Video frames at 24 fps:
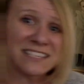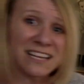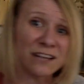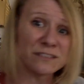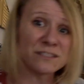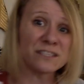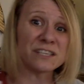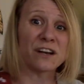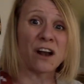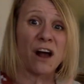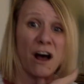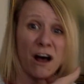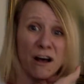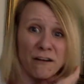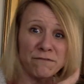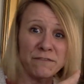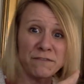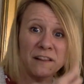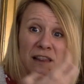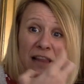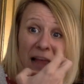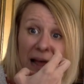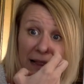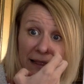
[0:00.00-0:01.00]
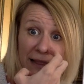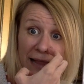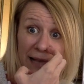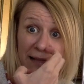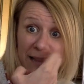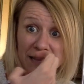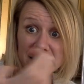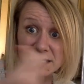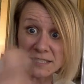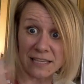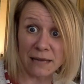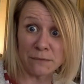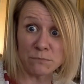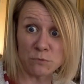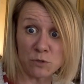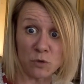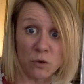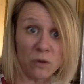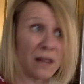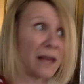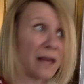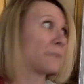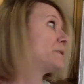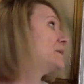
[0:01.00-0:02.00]
sounds an awful lot like the same
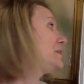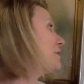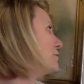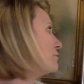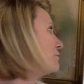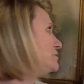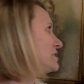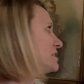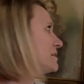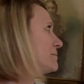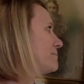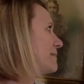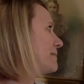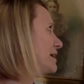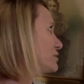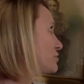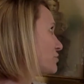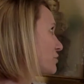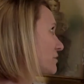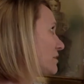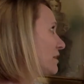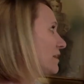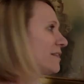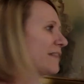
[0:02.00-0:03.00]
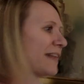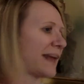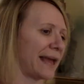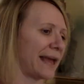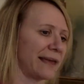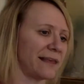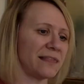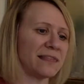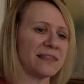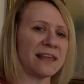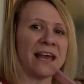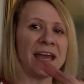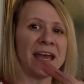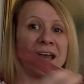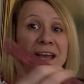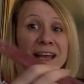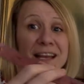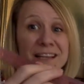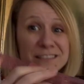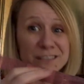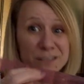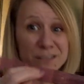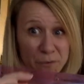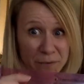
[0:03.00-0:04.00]
tool I would use to measure the length.
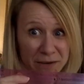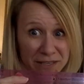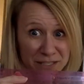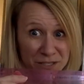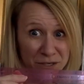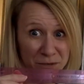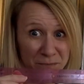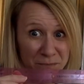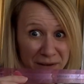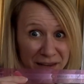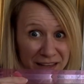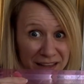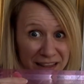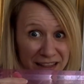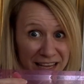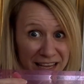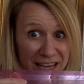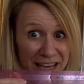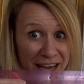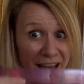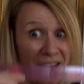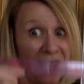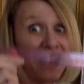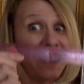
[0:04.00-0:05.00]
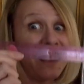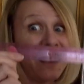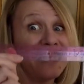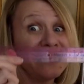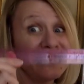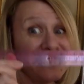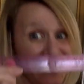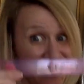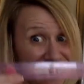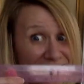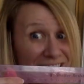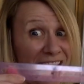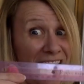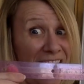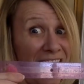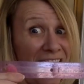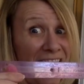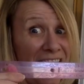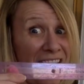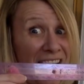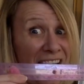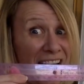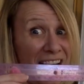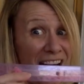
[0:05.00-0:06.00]
It's going to be the,
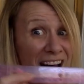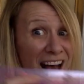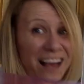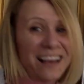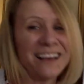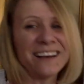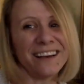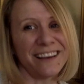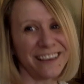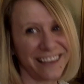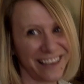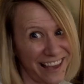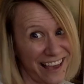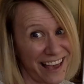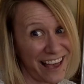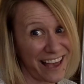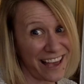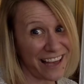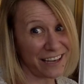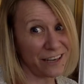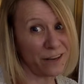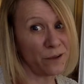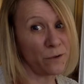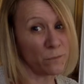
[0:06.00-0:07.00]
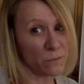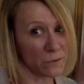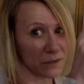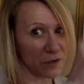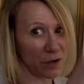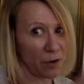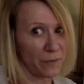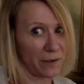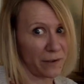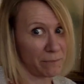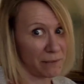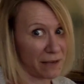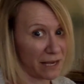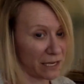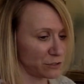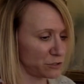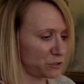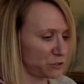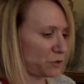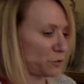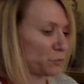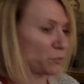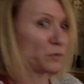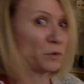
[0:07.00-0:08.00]
ta-da! Again, we're going back
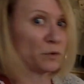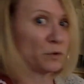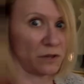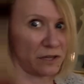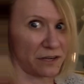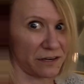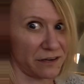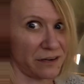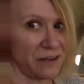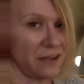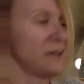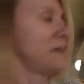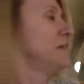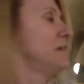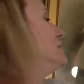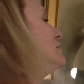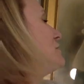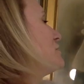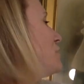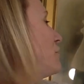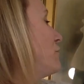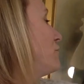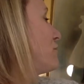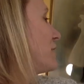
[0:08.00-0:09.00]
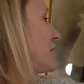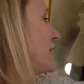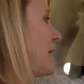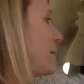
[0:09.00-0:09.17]
to the ruler. So for